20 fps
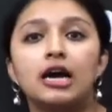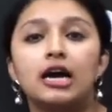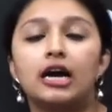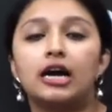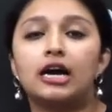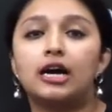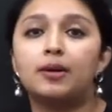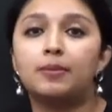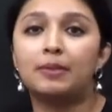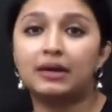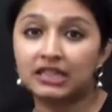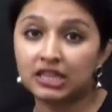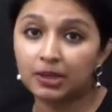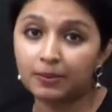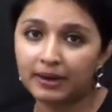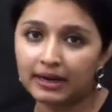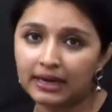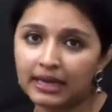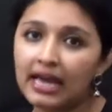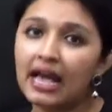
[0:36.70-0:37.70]
I
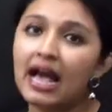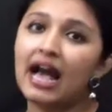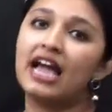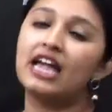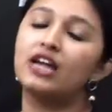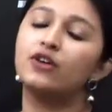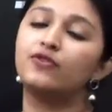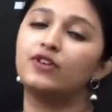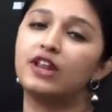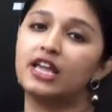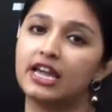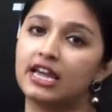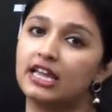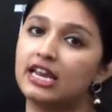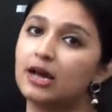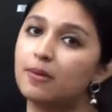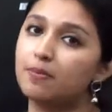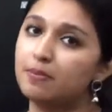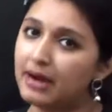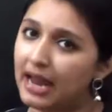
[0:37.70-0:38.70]
have
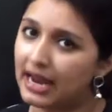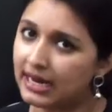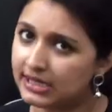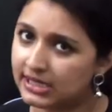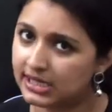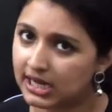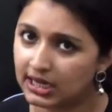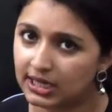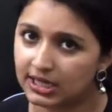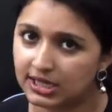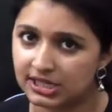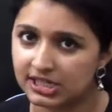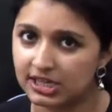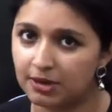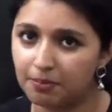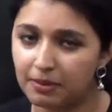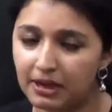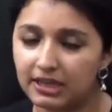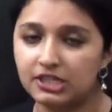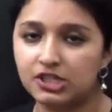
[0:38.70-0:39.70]
taken up NCRT
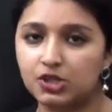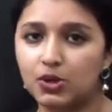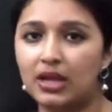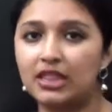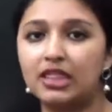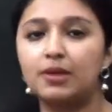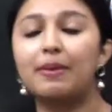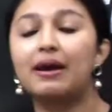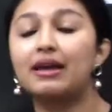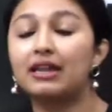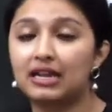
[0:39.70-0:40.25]
snippets. So, in the